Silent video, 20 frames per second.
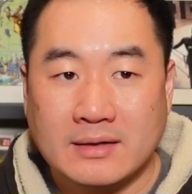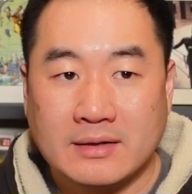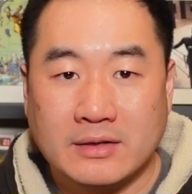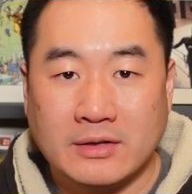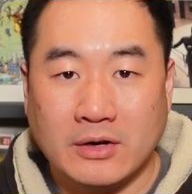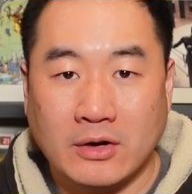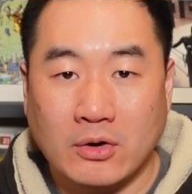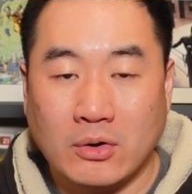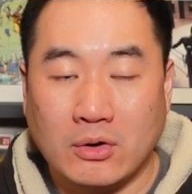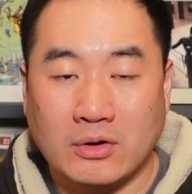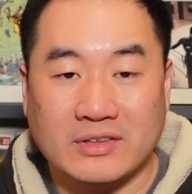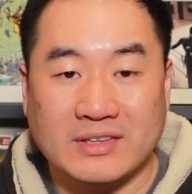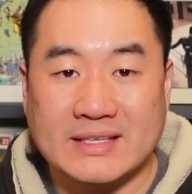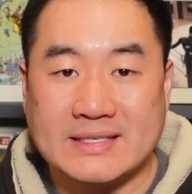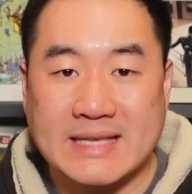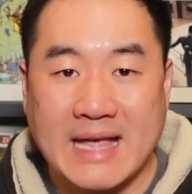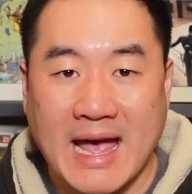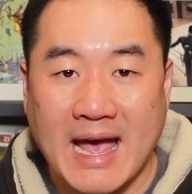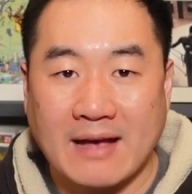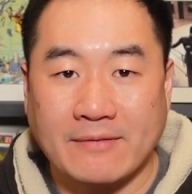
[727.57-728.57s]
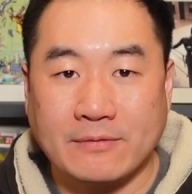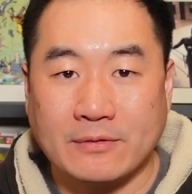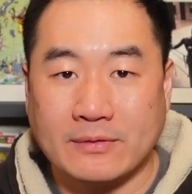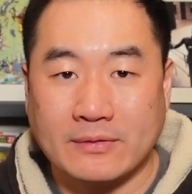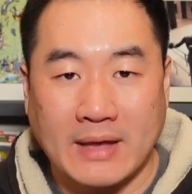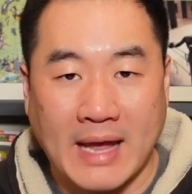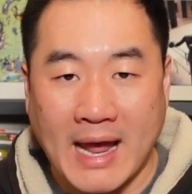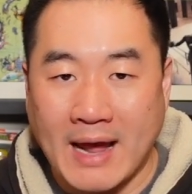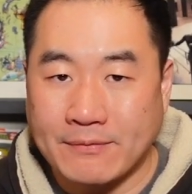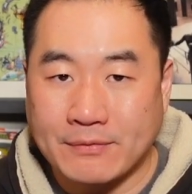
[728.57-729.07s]
You know, at least
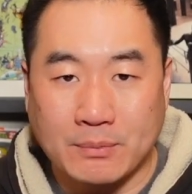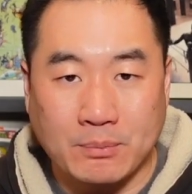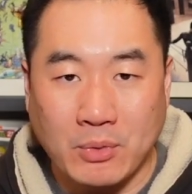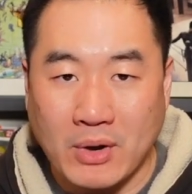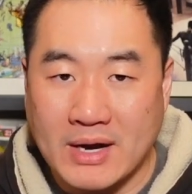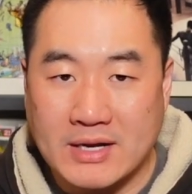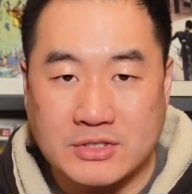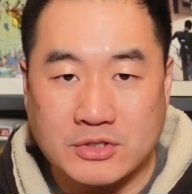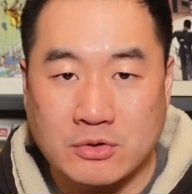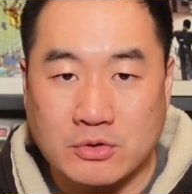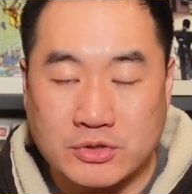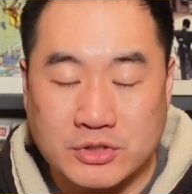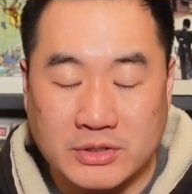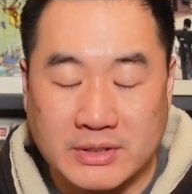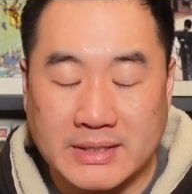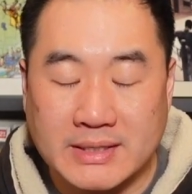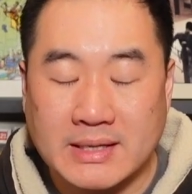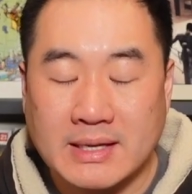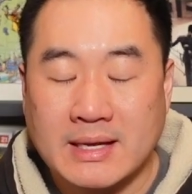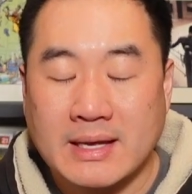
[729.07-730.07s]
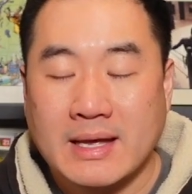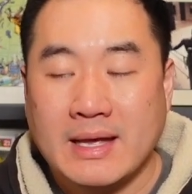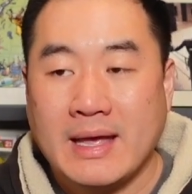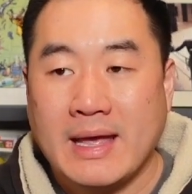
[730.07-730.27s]
half the price usually.